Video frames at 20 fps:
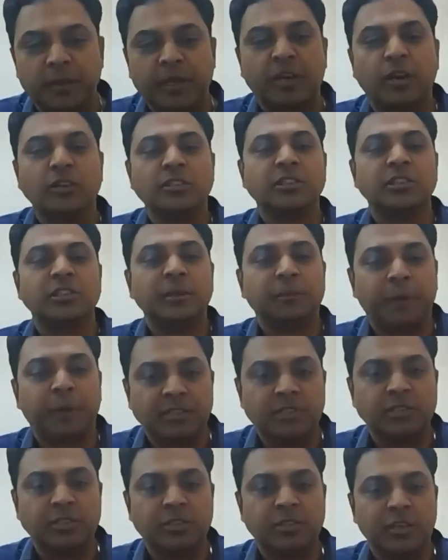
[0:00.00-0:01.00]
because of the
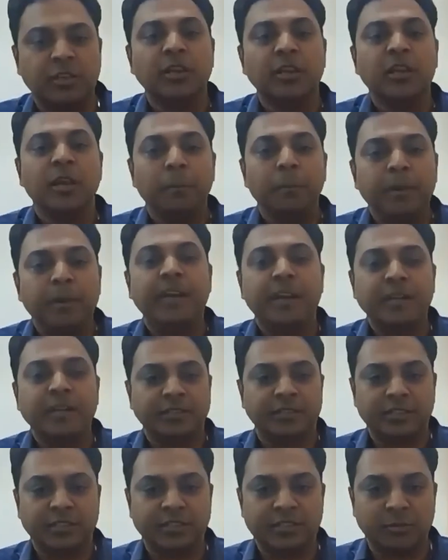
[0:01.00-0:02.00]
presence of the
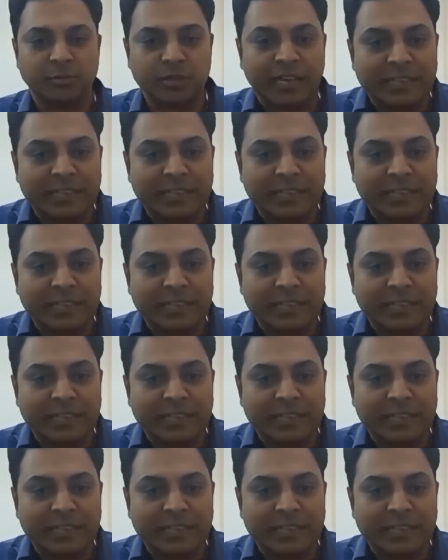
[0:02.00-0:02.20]
PDS system.